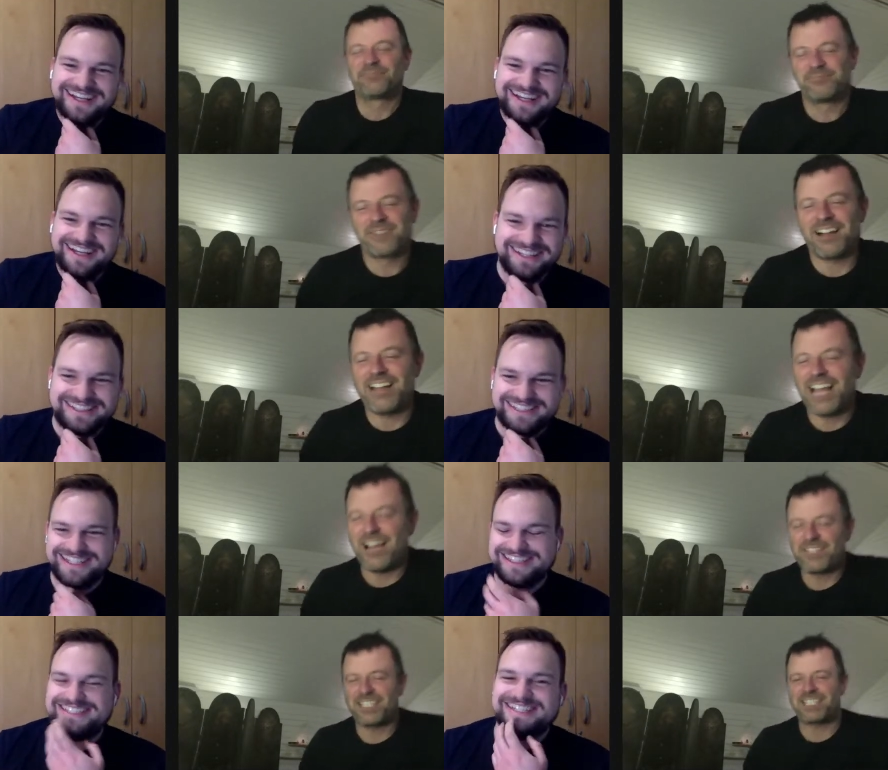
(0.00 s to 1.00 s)
Speaker 1: oh
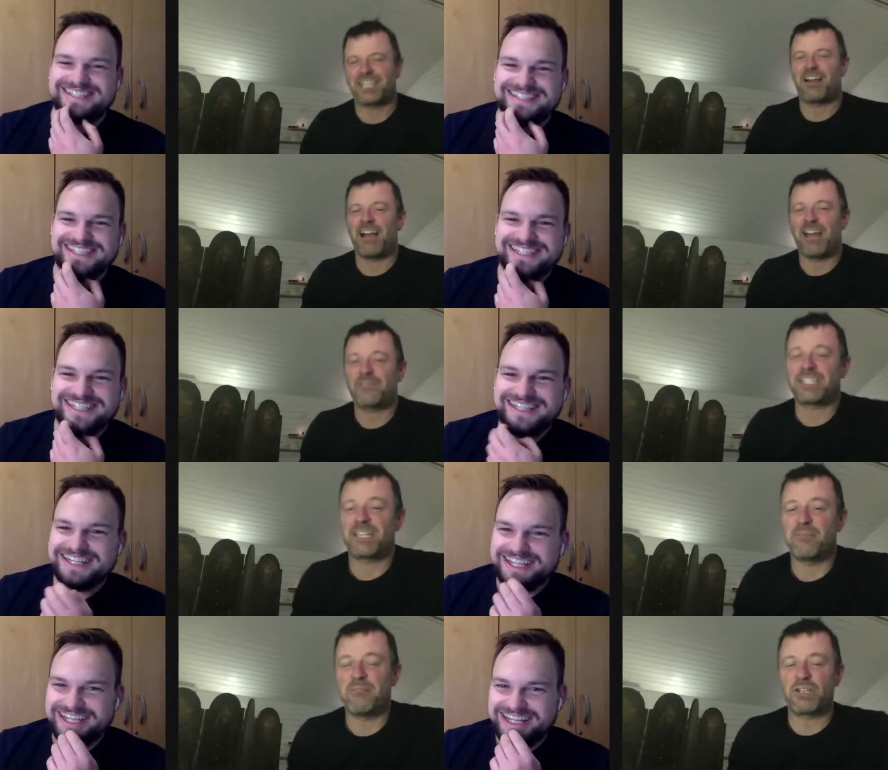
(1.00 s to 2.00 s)
dear, dear, dear. Sit
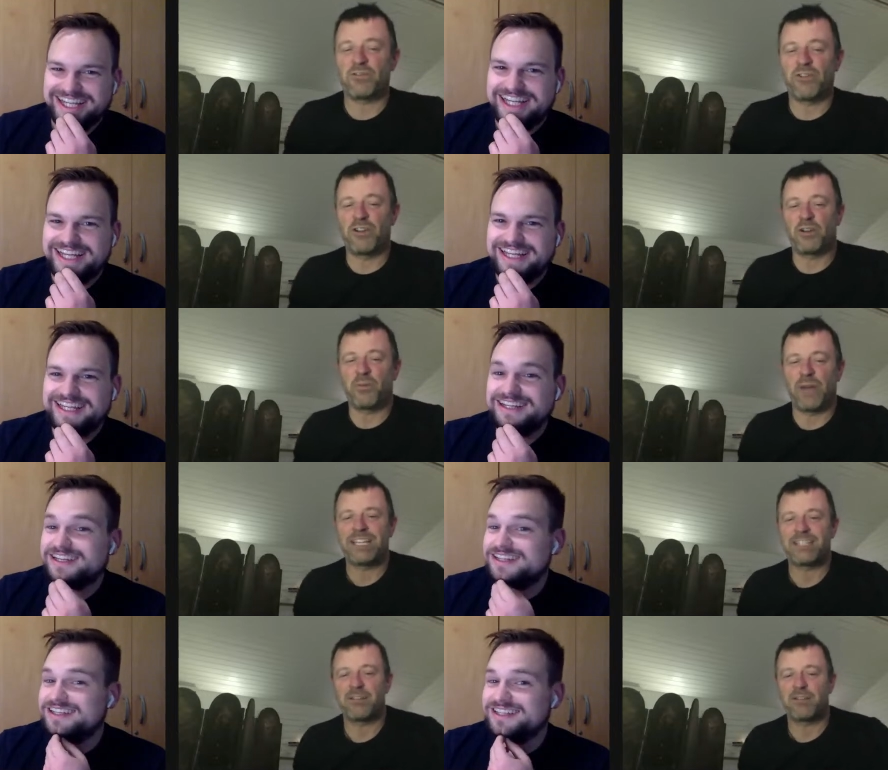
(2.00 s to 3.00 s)
much further away
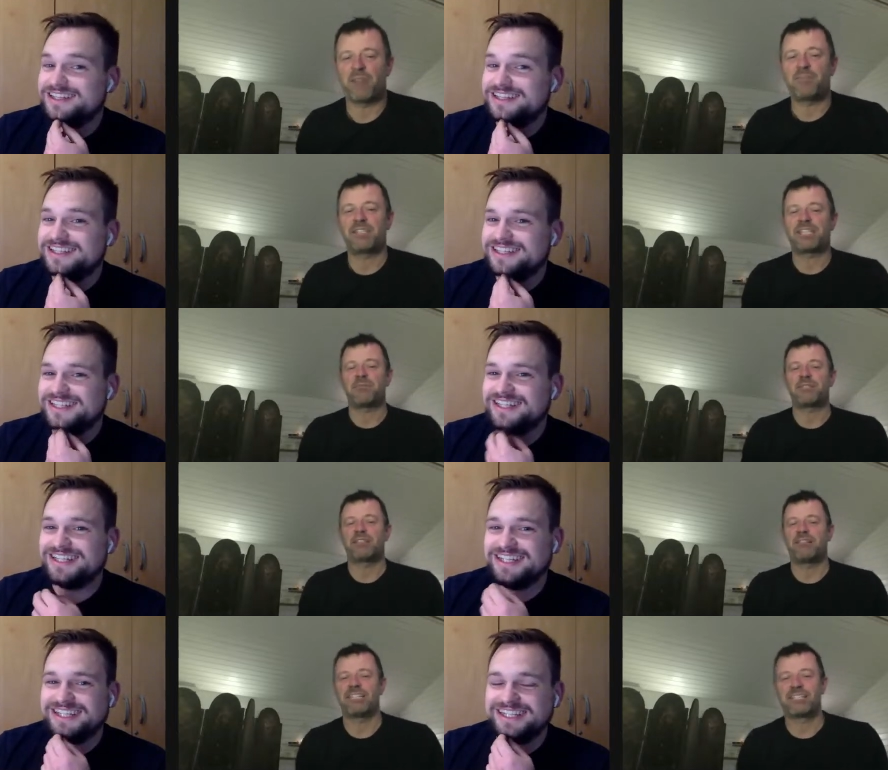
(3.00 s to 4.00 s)
so that I'm the same
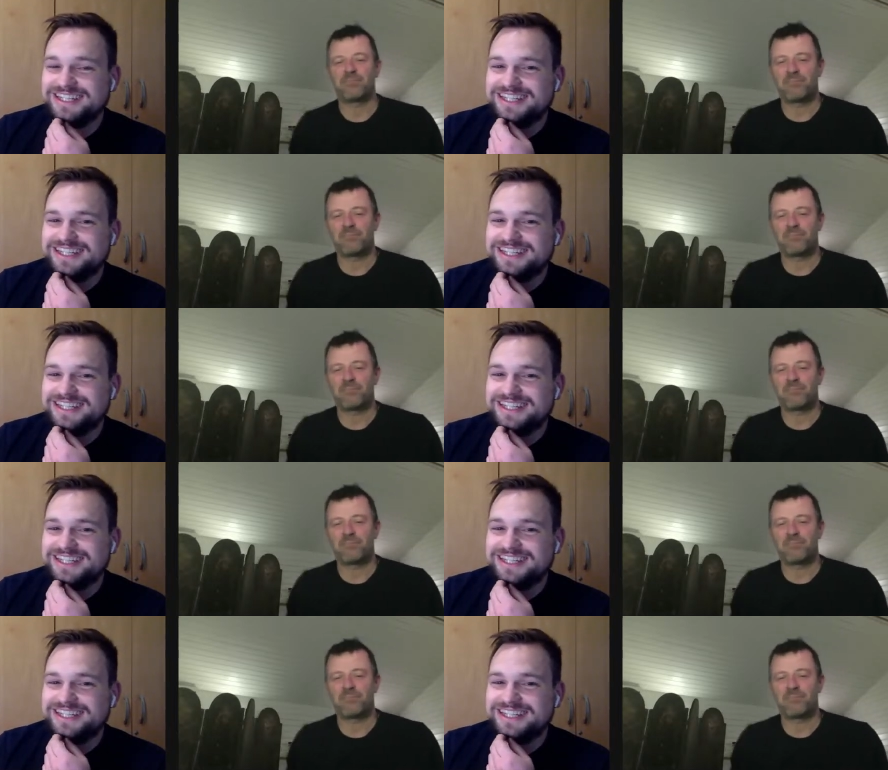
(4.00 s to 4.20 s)
size.